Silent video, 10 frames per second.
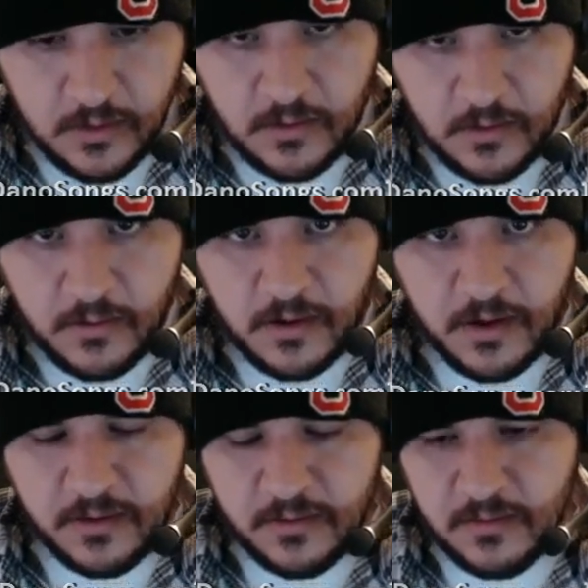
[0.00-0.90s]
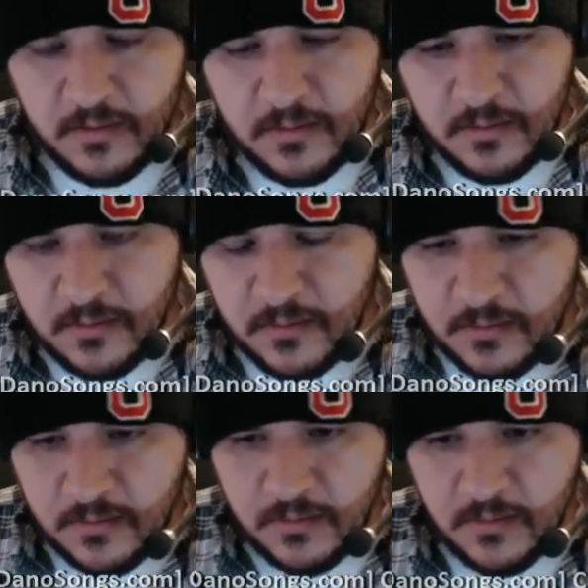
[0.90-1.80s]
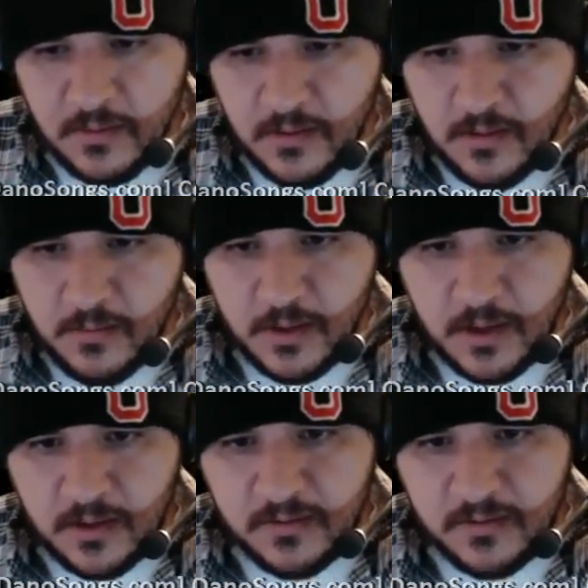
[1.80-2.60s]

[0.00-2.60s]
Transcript: Alright. Back